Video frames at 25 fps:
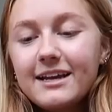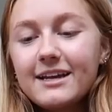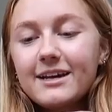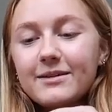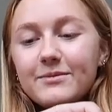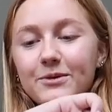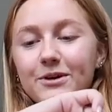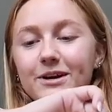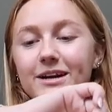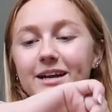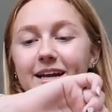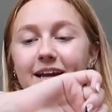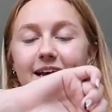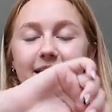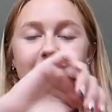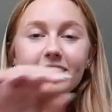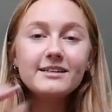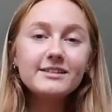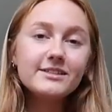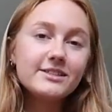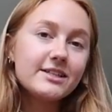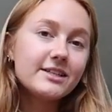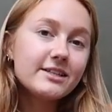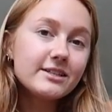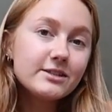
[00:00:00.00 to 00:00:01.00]
Good morning. It
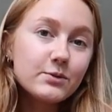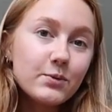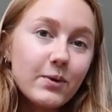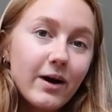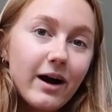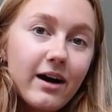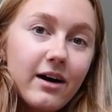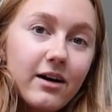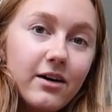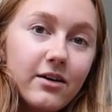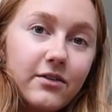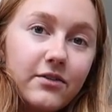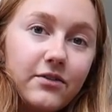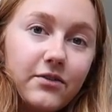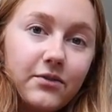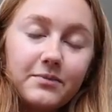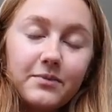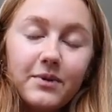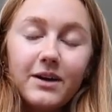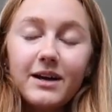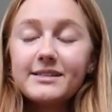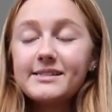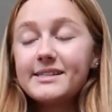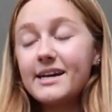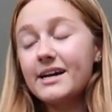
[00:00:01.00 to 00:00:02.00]
is 12,
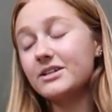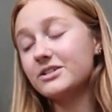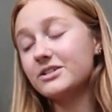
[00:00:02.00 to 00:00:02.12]
well, it's